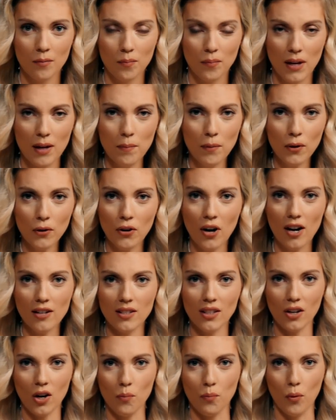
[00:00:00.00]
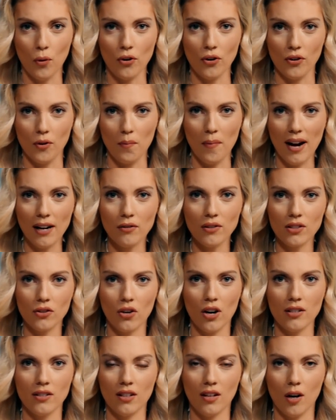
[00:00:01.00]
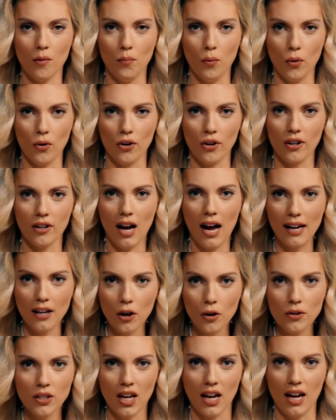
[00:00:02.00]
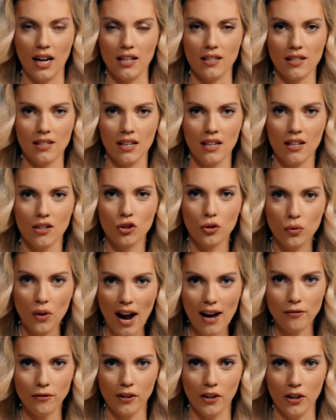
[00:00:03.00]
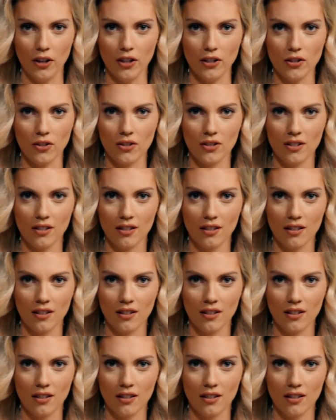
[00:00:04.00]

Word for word: People crossing our border, the migrants crossing our border, coyotes, traffickers,